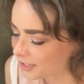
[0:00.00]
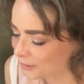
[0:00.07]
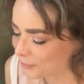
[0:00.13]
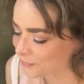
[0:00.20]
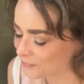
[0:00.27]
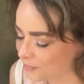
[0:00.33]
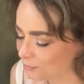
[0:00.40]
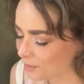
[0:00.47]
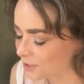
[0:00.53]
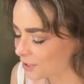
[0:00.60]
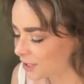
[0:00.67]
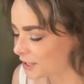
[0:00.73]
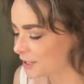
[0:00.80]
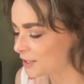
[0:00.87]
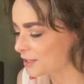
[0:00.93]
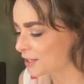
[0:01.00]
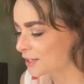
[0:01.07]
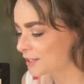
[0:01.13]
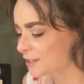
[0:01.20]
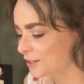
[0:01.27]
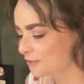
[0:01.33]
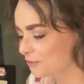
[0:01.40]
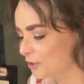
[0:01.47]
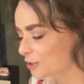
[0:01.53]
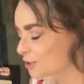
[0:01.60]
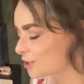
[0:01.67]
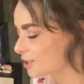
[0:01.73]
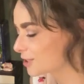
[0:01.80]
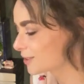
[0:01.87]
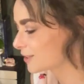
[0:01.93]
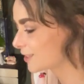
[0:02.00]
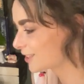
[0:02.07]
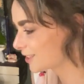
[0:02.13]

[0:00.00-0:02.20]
the first